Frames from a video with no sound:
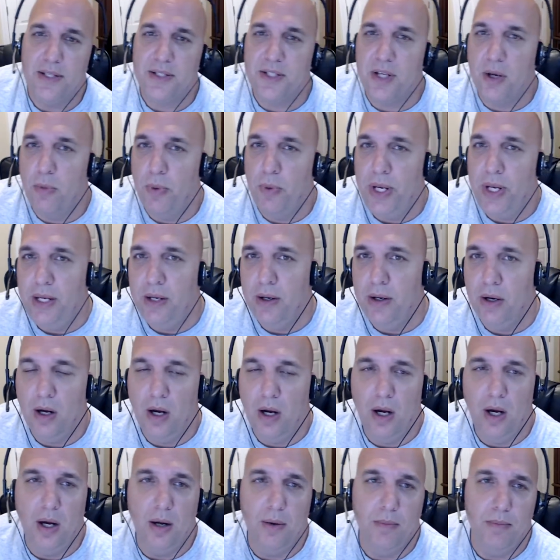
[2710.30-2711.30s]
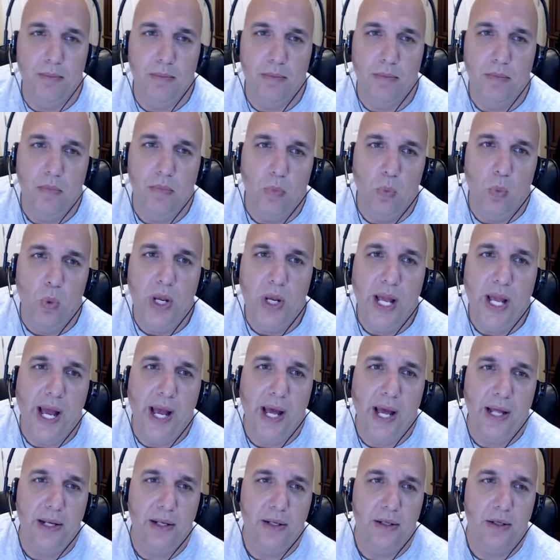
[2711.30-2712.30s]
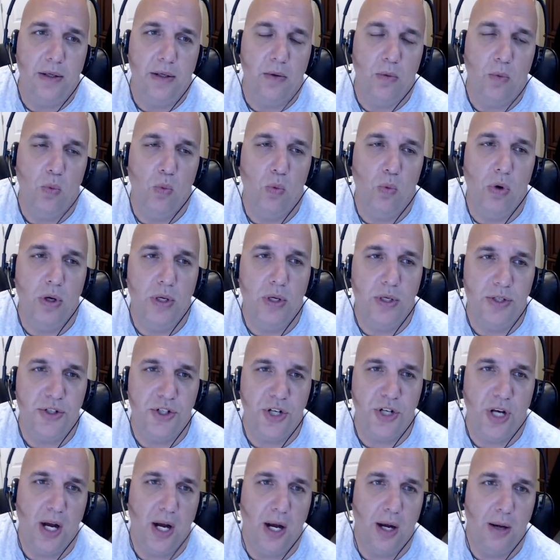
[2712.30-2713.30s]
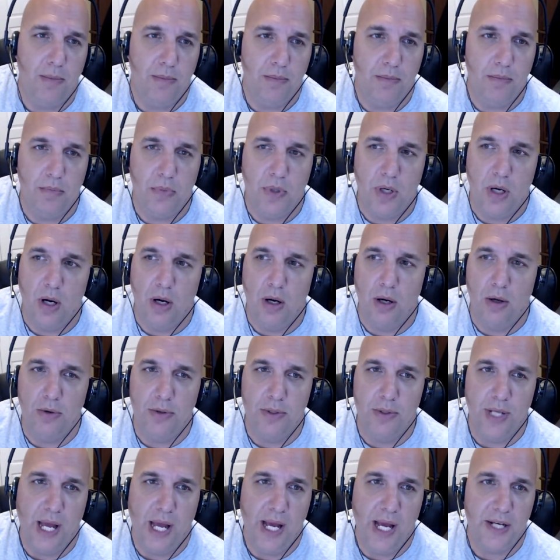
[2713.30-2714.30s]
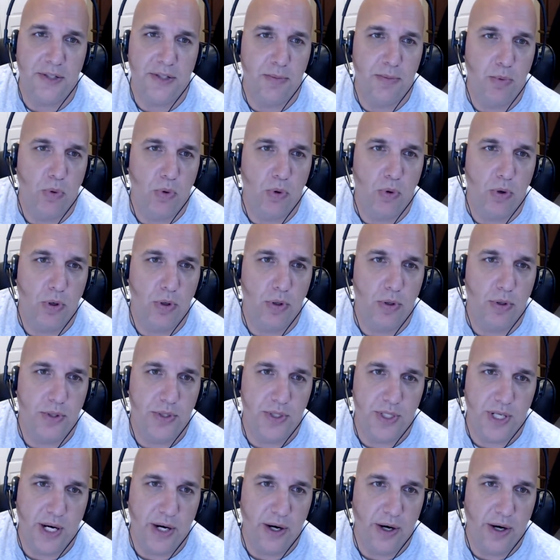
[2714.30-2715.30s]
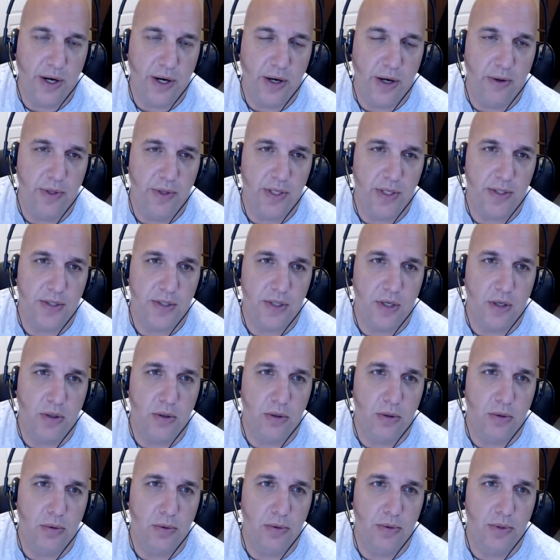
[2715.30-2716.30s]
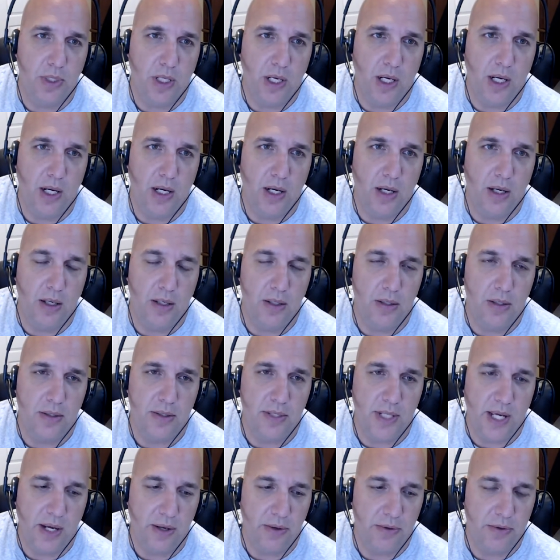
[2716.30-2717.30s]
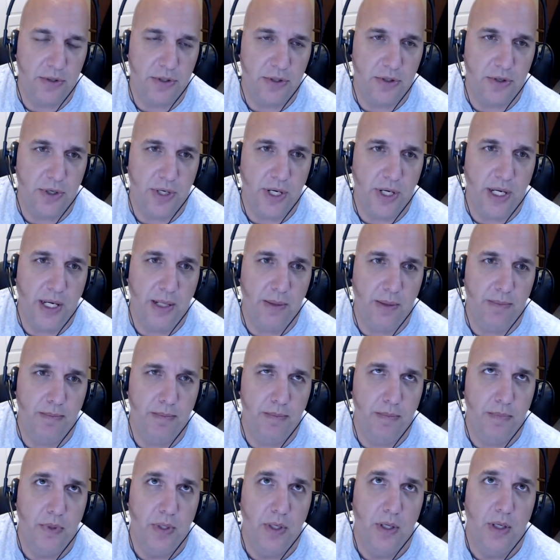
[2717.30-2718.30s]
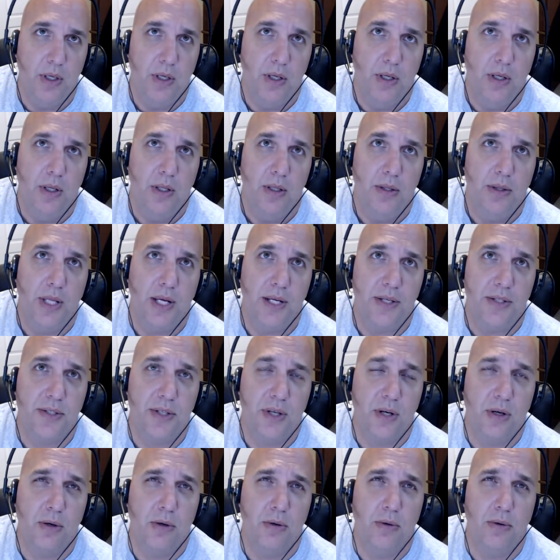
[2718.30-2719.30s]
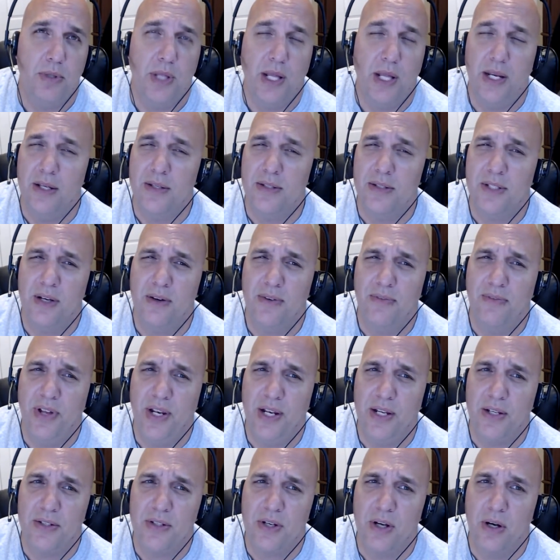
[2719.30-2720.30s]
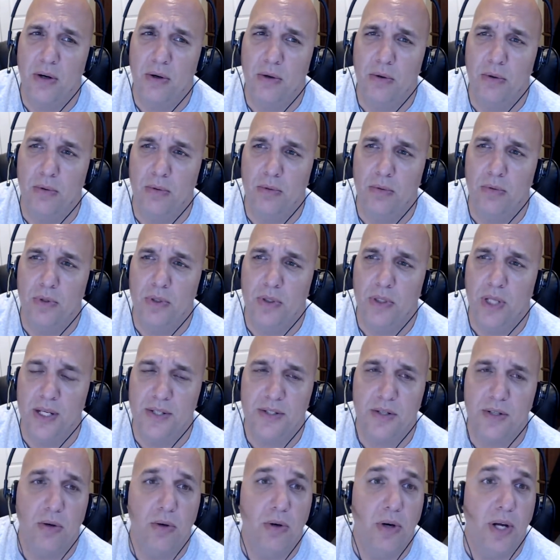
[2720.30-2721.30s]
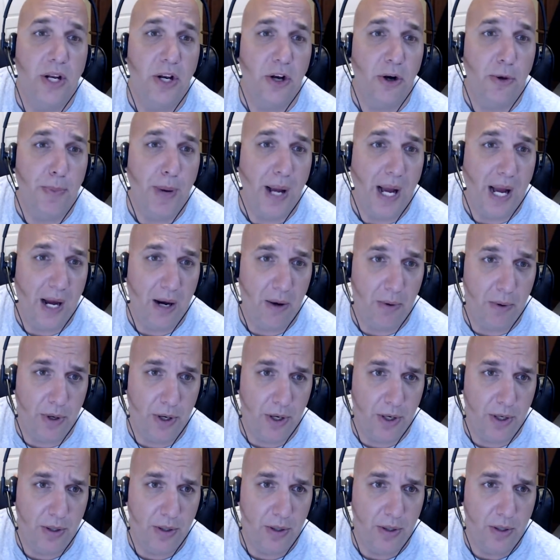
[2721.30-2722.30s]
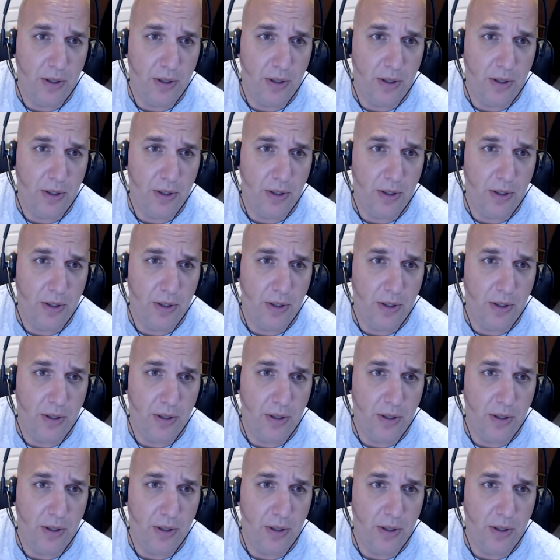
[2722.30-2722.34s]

so we um we had one shop called Dashboard Stereo that sold uh, Soundstream. They sold they didn't sell Phoenix Gold. They sold Linear Power.